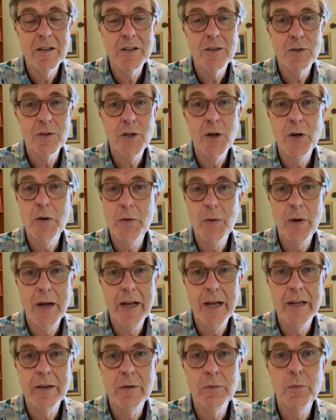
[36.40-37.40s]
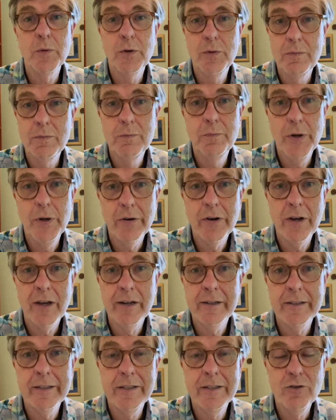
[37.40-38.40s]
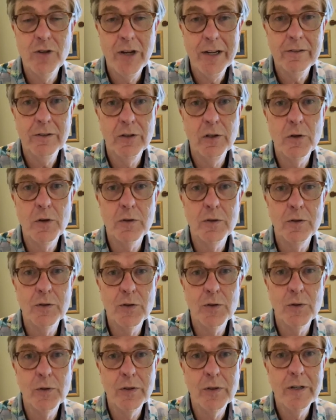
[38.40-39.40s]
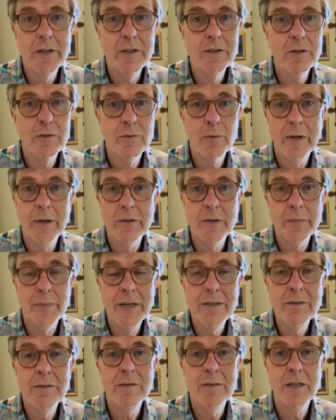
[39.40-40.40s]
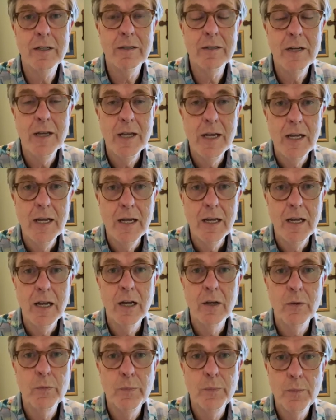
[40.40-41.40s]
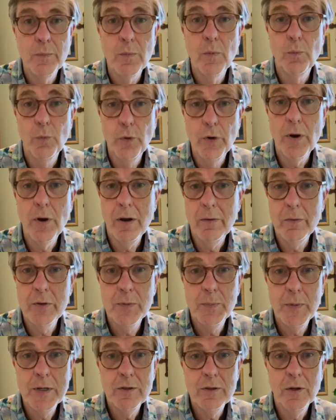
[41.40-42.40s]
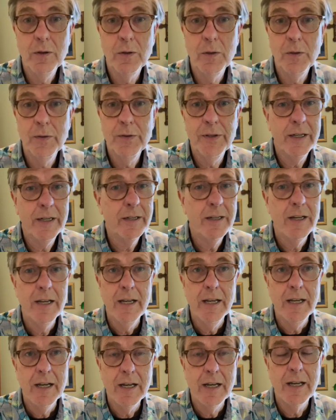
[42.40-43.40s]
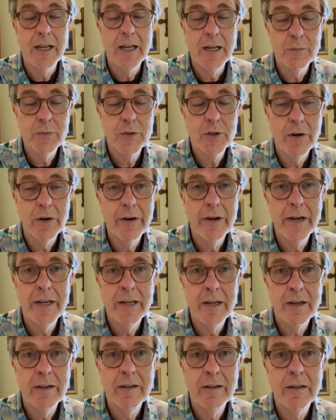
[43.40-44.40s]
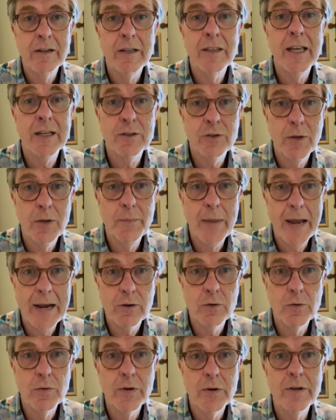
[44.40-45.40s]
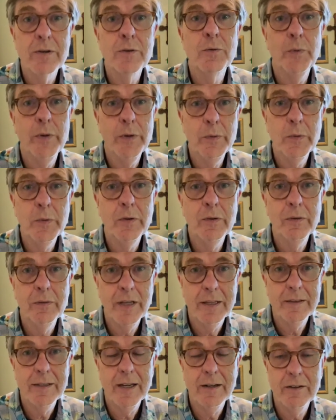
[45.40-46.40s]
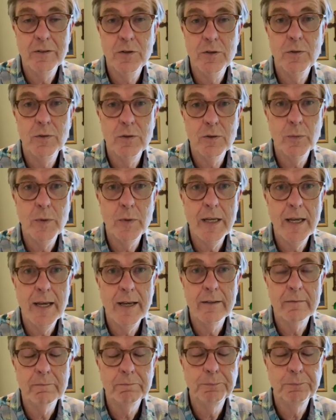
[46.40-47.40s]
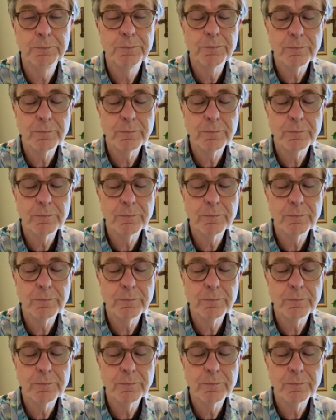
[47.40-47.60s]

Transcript: So I would periodically check the local stores throughout the month and would always be told that, I'm sorry, that's on back order. We will get that as soon as we can.